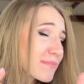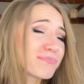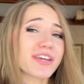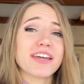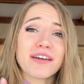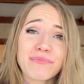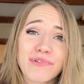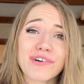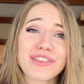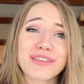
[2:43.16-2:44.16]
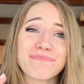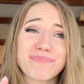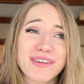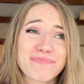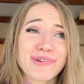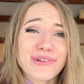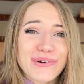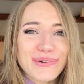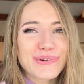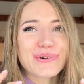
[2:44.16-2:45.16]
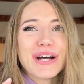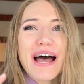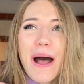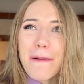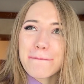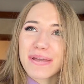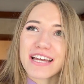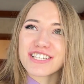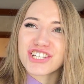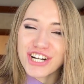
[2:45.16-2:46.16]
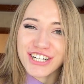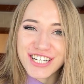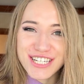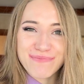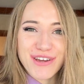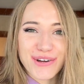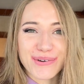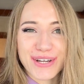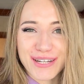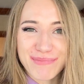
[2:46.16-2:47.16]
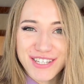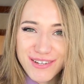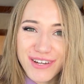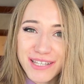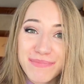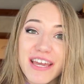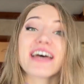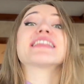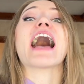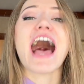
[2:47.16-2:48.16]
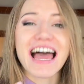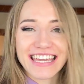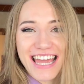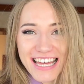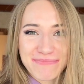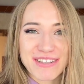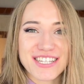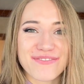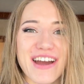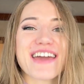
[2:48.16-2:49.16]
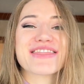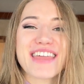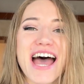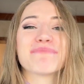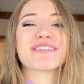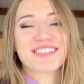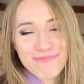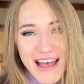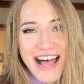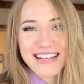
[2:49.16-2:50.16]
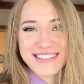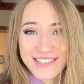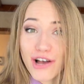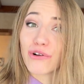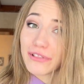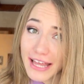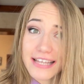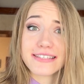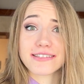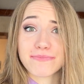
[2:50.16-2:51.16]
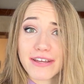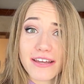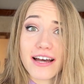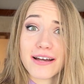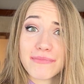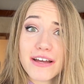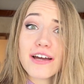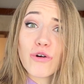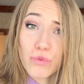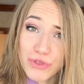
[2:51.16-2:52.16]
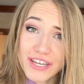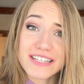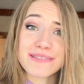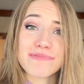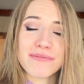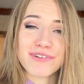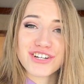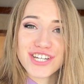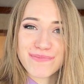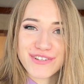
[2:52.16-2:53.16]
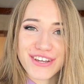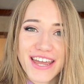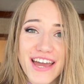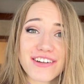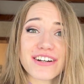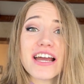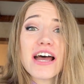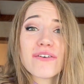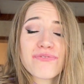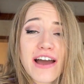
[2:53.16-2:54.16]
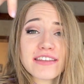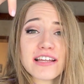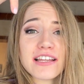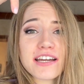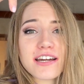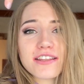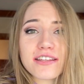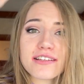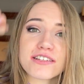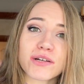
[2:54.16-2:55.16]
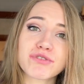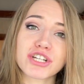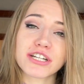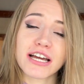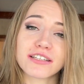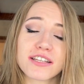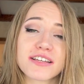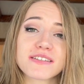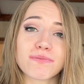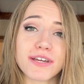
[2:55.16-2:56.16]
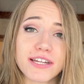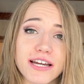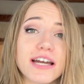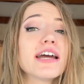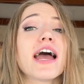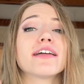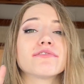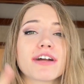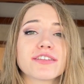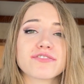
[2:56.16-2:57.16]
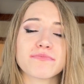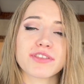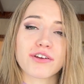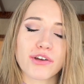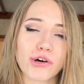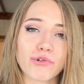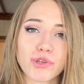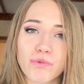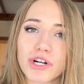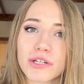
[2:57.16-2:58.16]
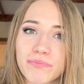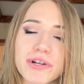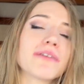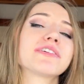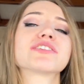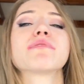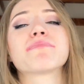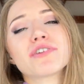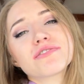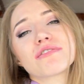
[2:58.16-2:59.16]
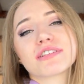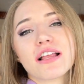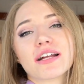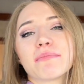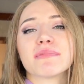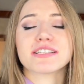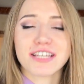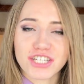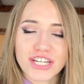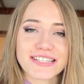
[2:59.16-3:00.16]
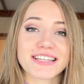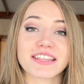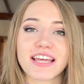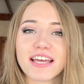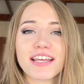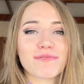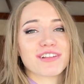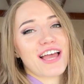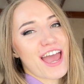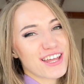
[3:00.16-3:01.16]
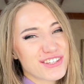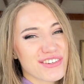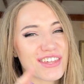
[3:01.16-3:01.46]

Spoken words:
be among the people who can charge me, who can motivate me, and I can motivate them as well. So let's become this membership together. Find the link in the description under this video and write to me the code word private to my personal Telegram messages, and then I will add you